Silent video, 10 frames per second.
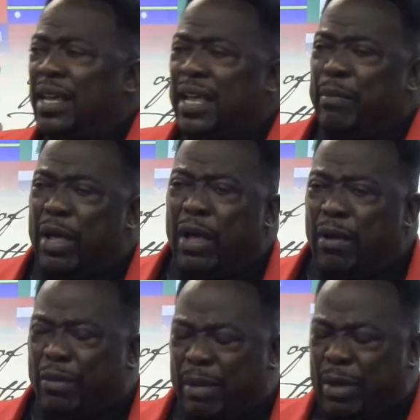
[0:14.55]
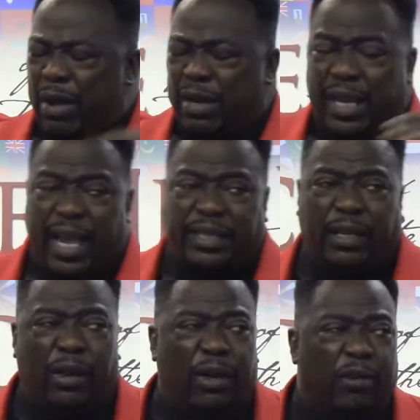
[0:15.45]
Come on, come on, he gets the
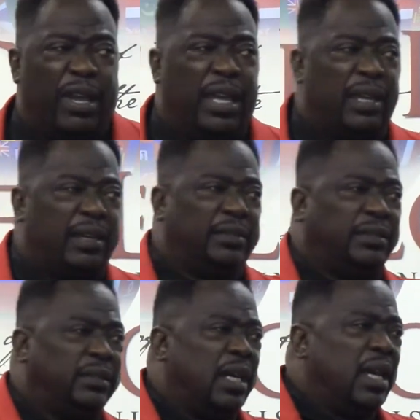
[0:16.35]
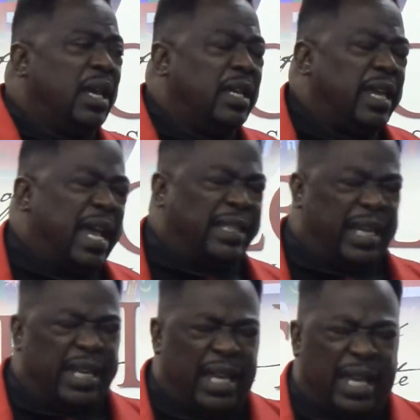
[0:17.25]
glory. Yes,
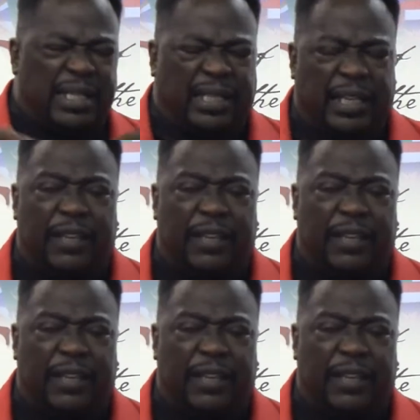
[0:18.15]
he does.